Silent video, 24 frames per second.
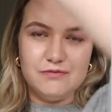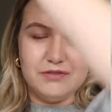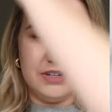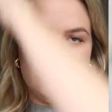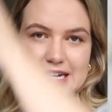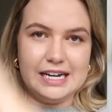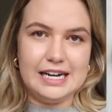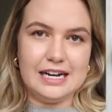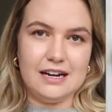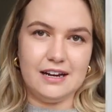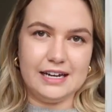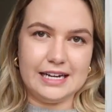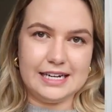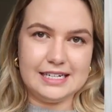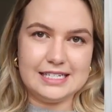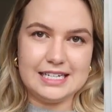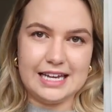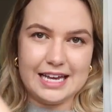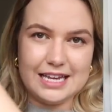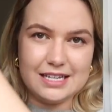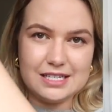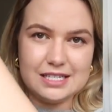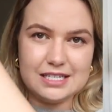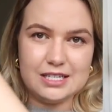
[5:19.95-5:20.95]
really liked
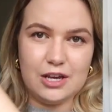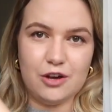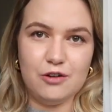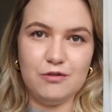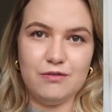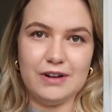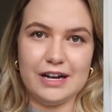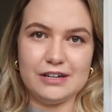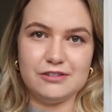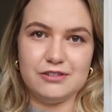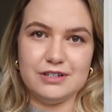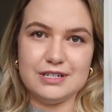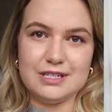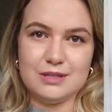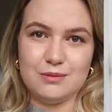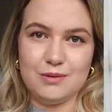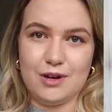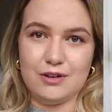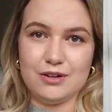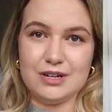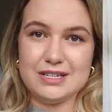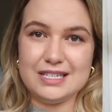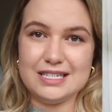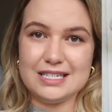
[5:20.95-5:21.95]
it. It's so flattering as
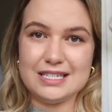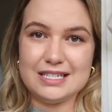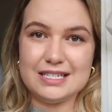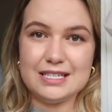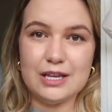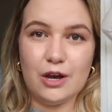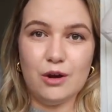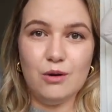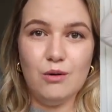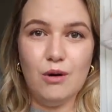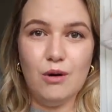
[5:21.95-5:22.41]
well because it's so